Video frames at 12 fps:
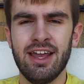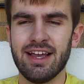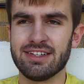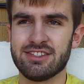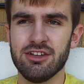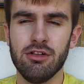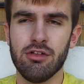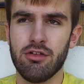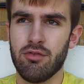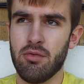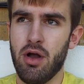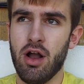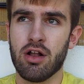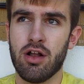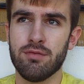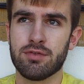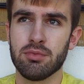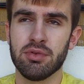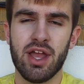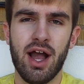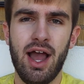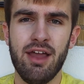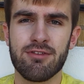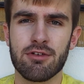It's still uncomfortably
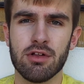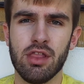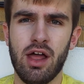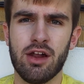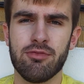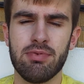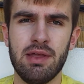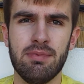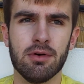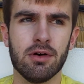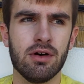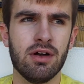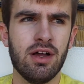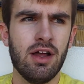high for a lot of people,